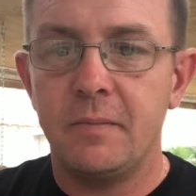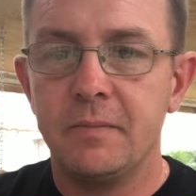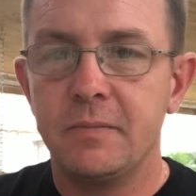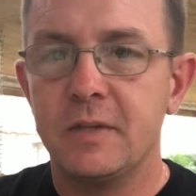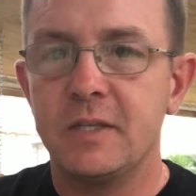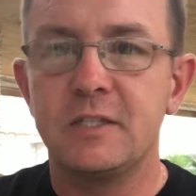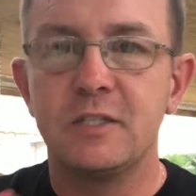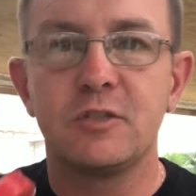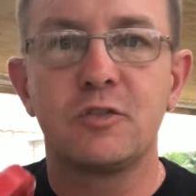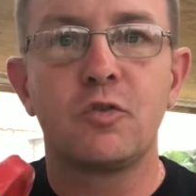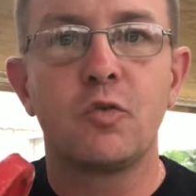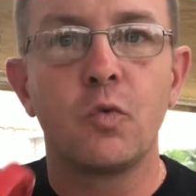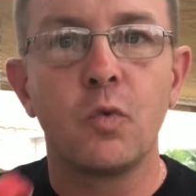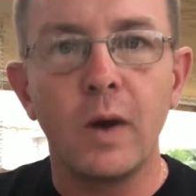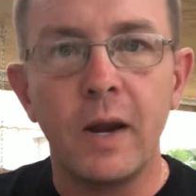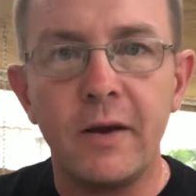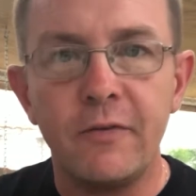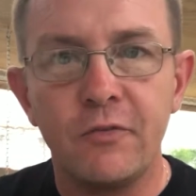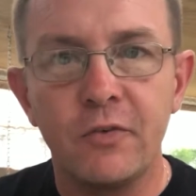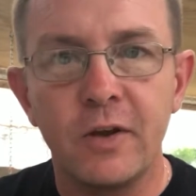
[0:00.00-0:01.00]
This is
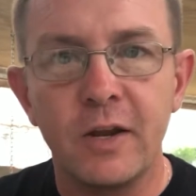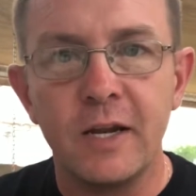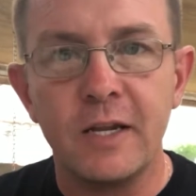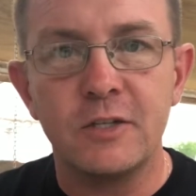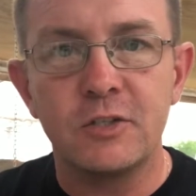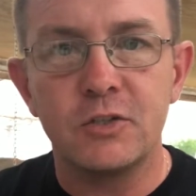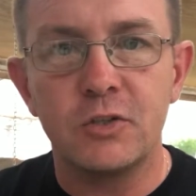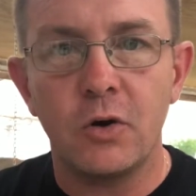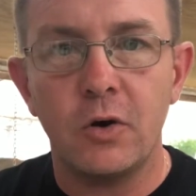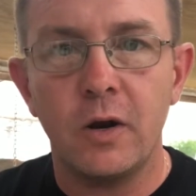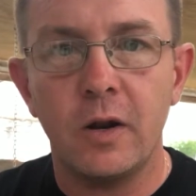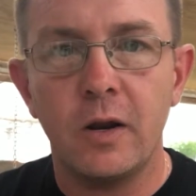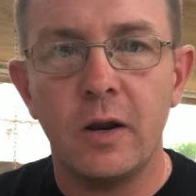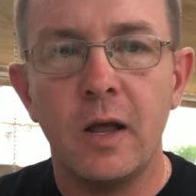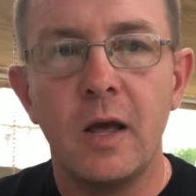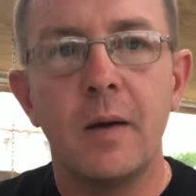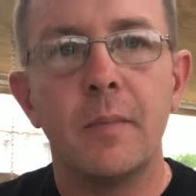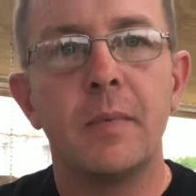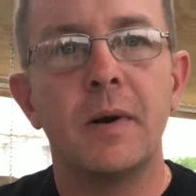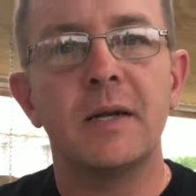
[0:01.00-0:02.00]
great for getting started.
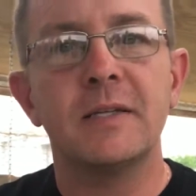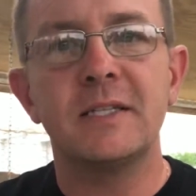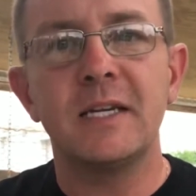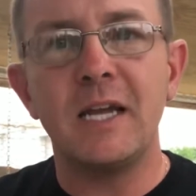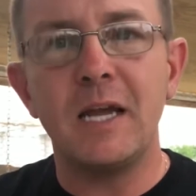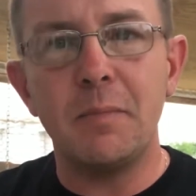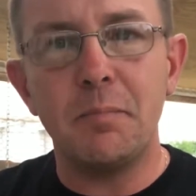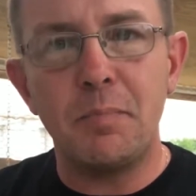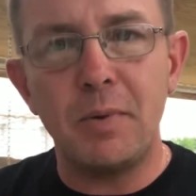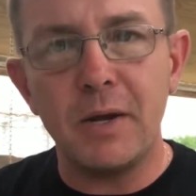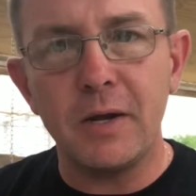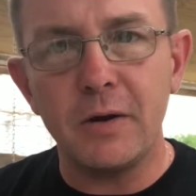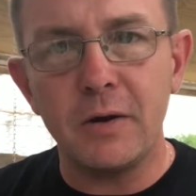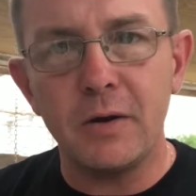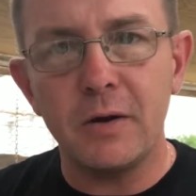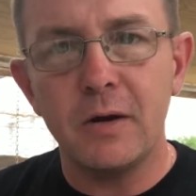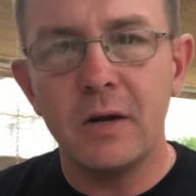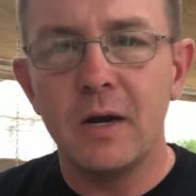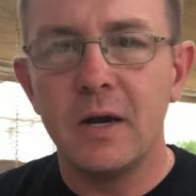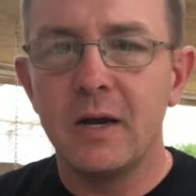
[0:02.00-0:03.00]
But as they get
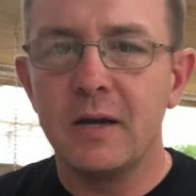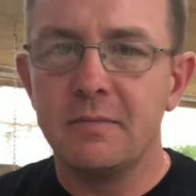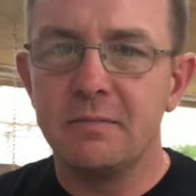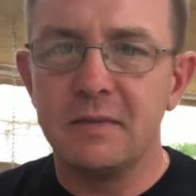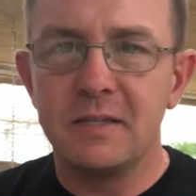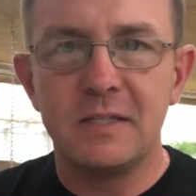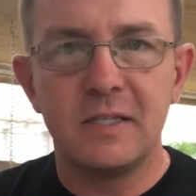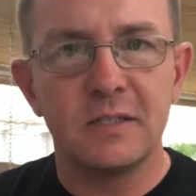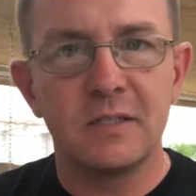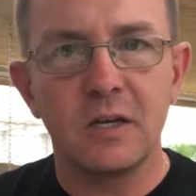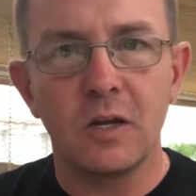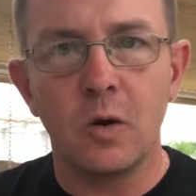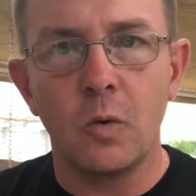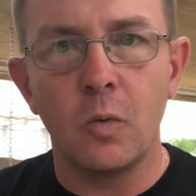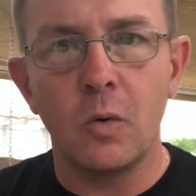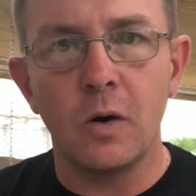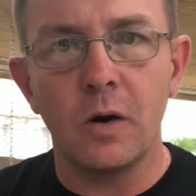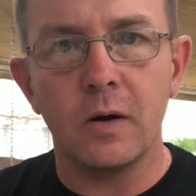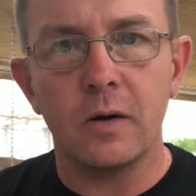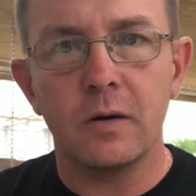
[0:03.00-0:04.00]
bigger, this isn't gonna
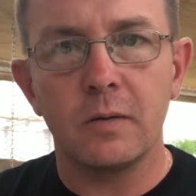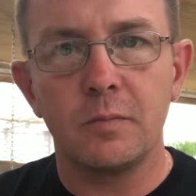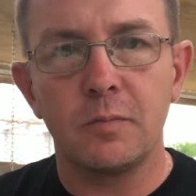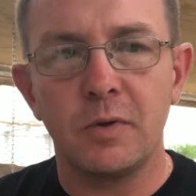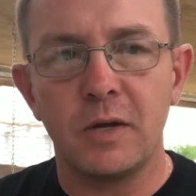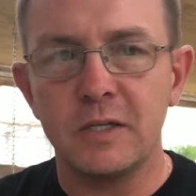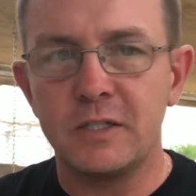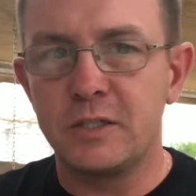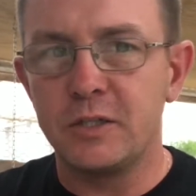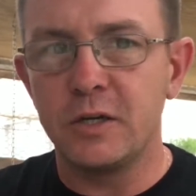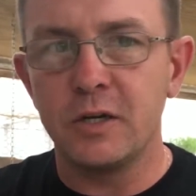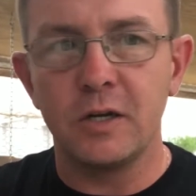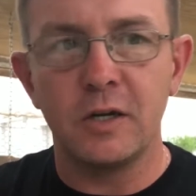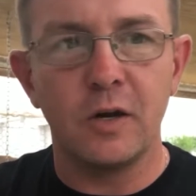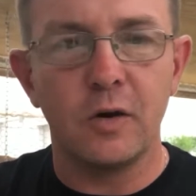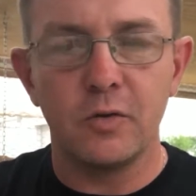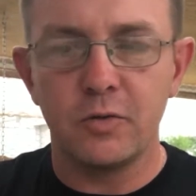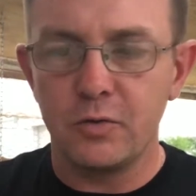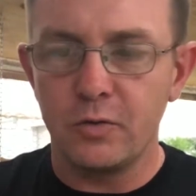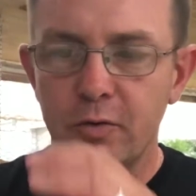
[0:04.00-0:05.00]
work. Plus you're gonna
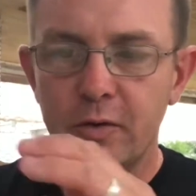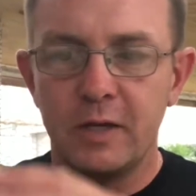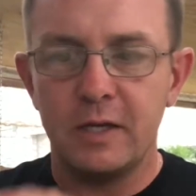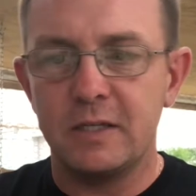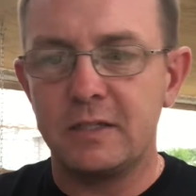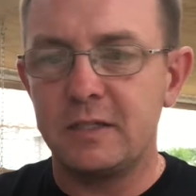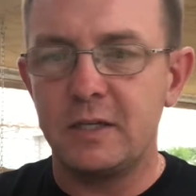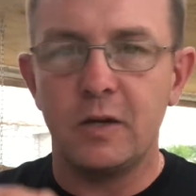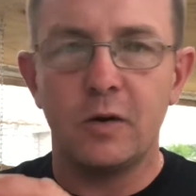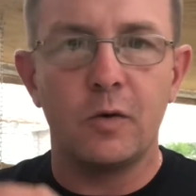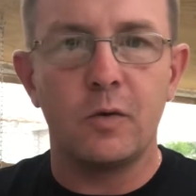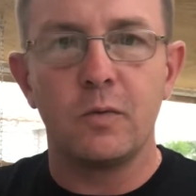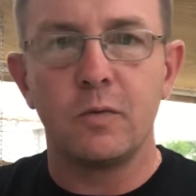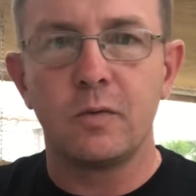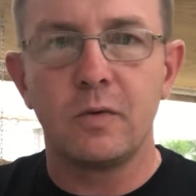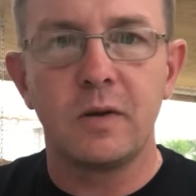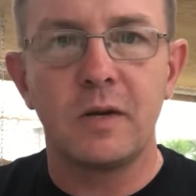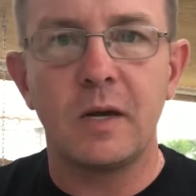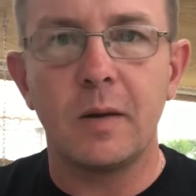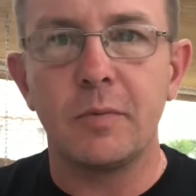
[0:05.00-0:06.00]
go through this a
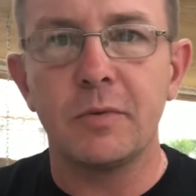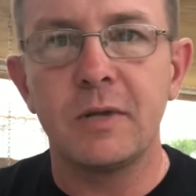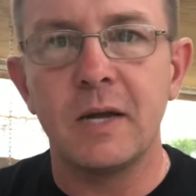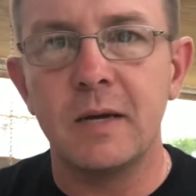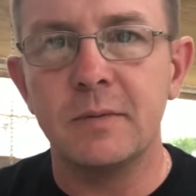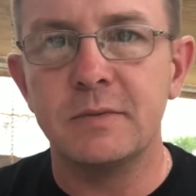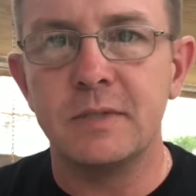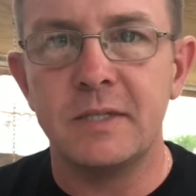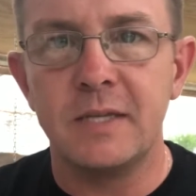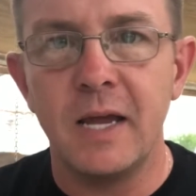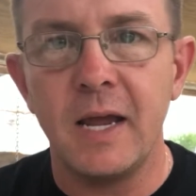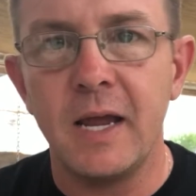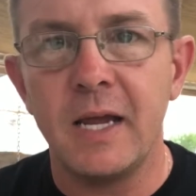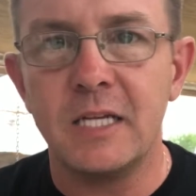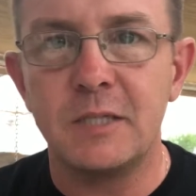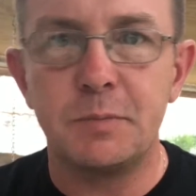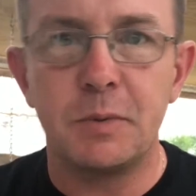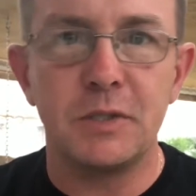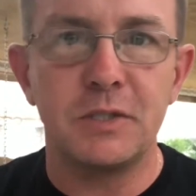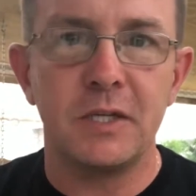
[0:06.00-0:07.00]
couple times a day,
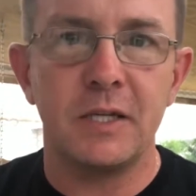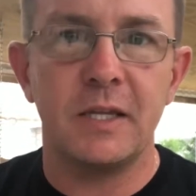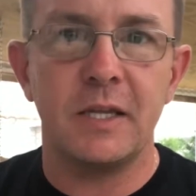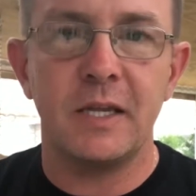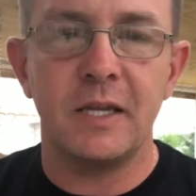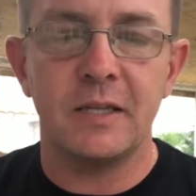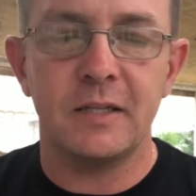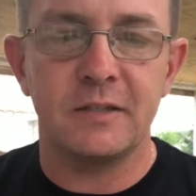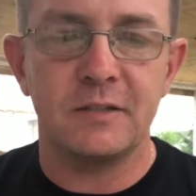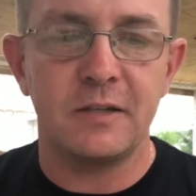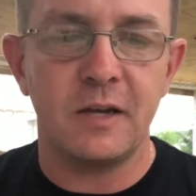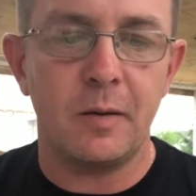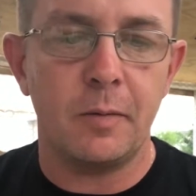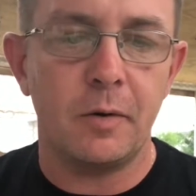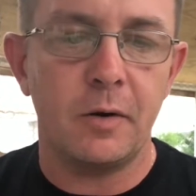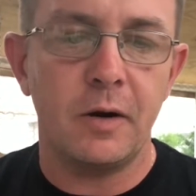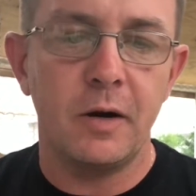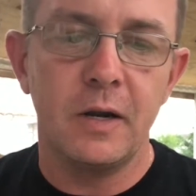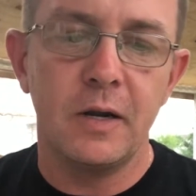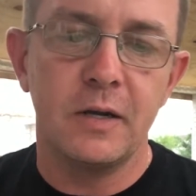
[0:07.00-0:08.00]
especially in the
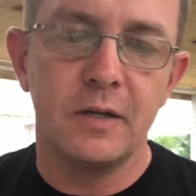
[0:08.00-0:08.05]
summer.